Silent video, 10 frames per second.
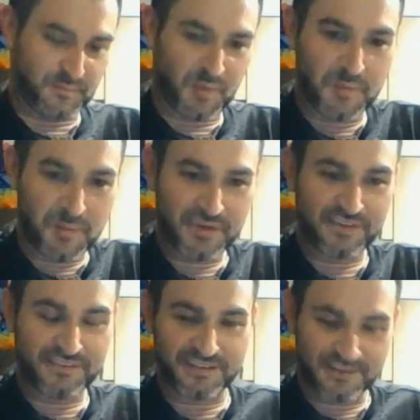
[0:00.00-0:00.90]
Maybe I
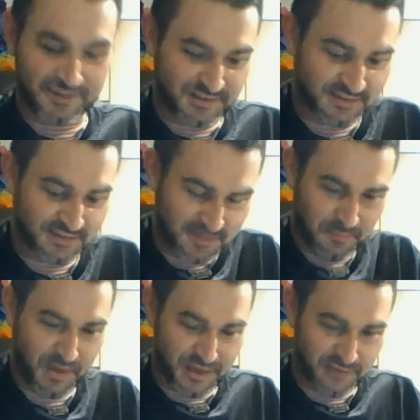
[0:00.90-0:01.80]
just need to
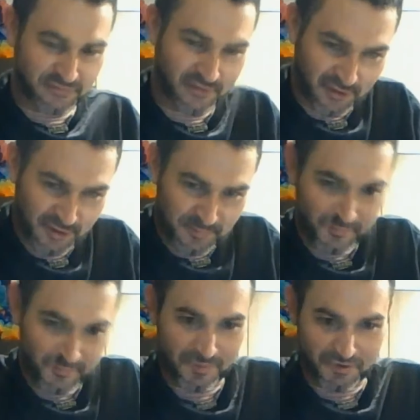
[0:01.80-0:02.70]
buy a farm
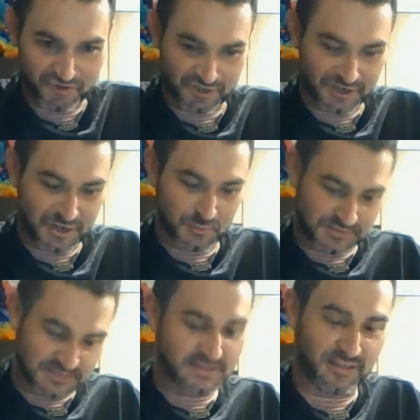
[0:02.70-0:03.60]
with a bunch of
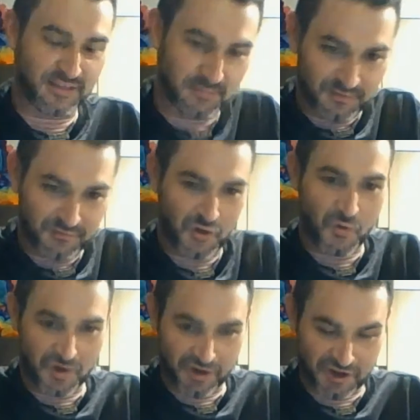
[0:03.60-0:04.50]
goats out in the middle of
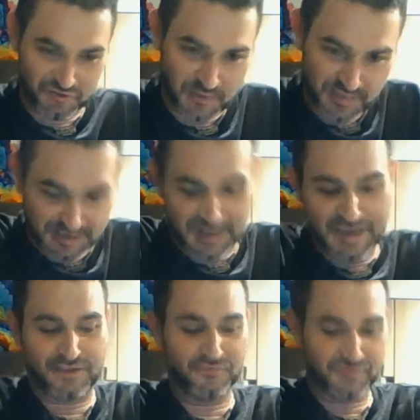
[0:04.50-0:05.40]
nowhere and enjoy the
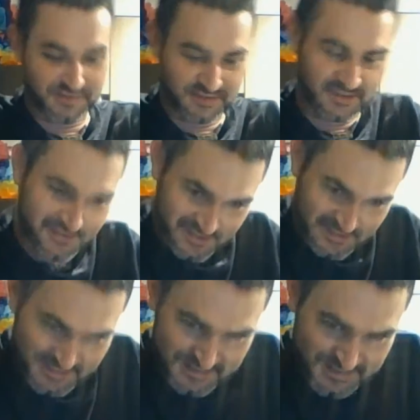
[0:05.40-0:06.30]
life.
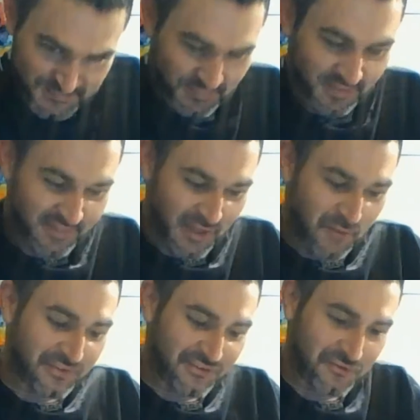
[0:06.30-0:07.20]
That
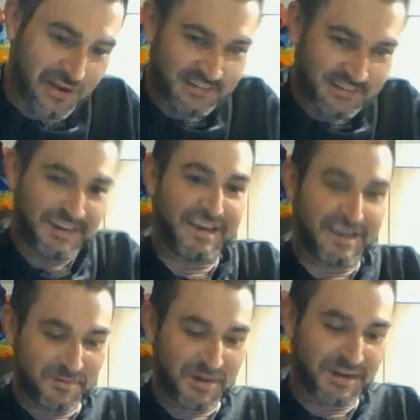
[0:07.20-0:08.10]
wasn't directed at
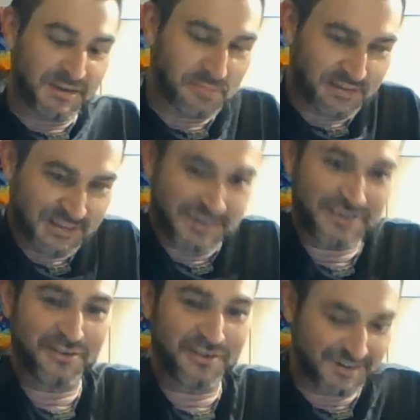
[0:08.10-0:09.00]
anybody in
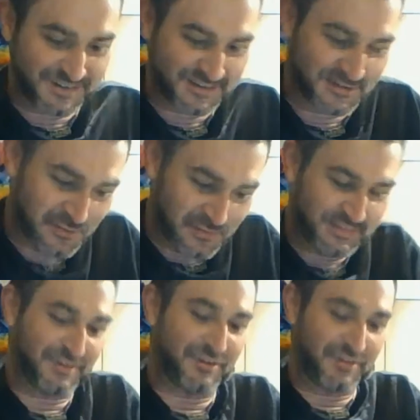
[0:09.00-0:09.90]
particular who's
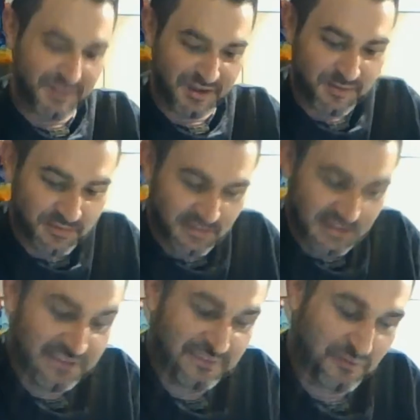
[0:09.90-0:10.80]
currently on
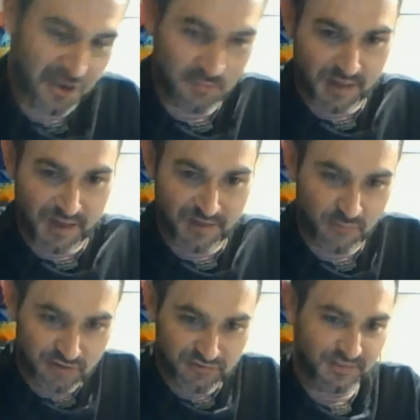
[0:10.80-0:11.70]
Instagram Live
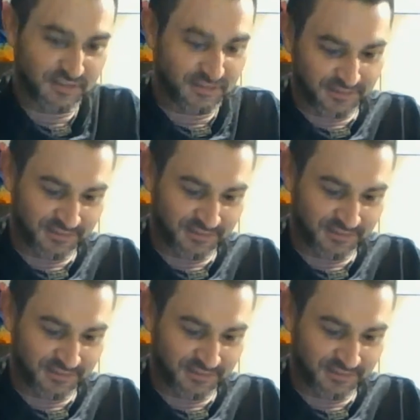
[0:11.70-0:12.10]
watching this.